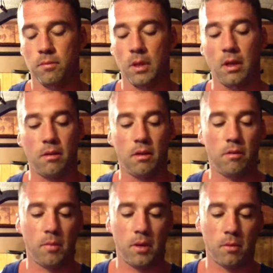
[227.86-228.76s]
I don't
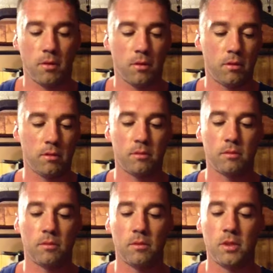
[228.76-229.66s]
even remember.
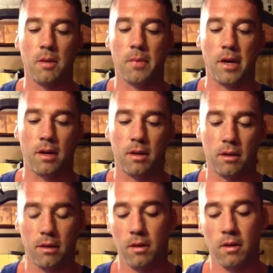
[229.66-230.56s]
Jump higher,
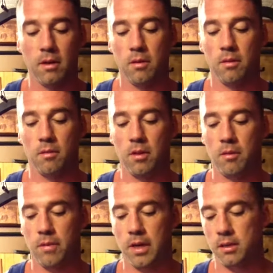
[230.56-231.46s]
run
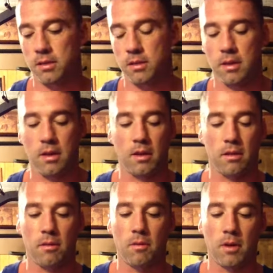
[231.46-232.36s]
faster,
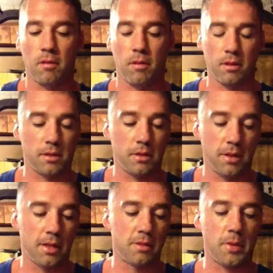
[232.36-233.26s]
whatever the shoe
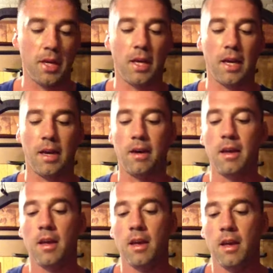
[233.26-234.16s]
is. But anyhow,
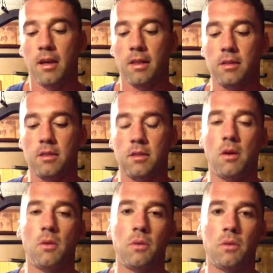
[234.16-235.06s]
the
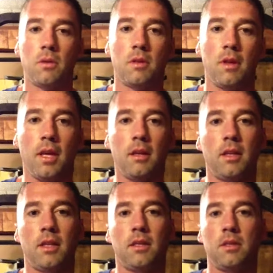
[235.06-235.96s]
sole, the heel
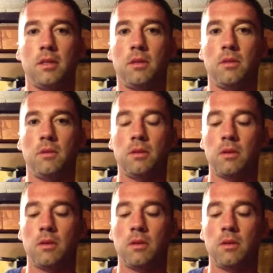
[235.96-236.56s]
in this shoe